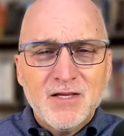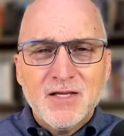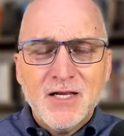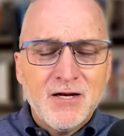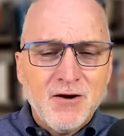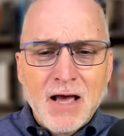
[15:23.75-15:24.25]

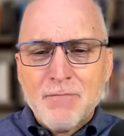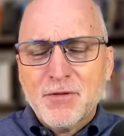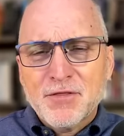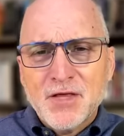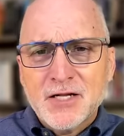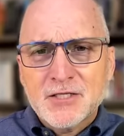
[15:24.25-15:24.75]
you know,
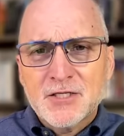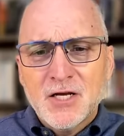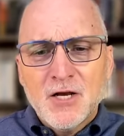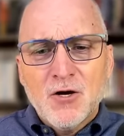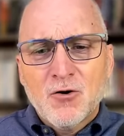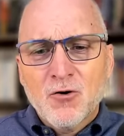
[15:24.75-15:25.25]
epithets
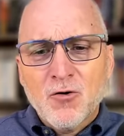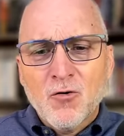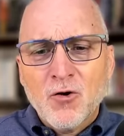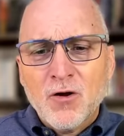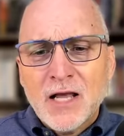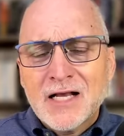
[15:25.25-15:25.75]

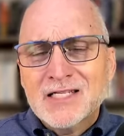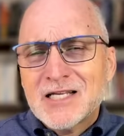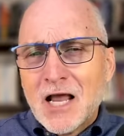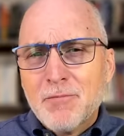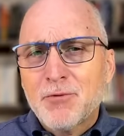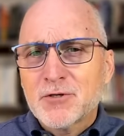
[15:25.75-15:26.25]
or
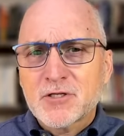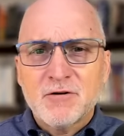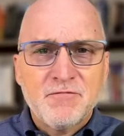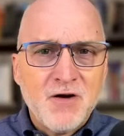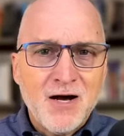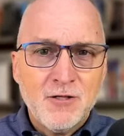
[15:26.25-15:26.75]
examples to
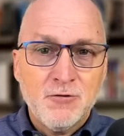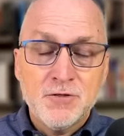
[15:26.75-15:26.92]
follow.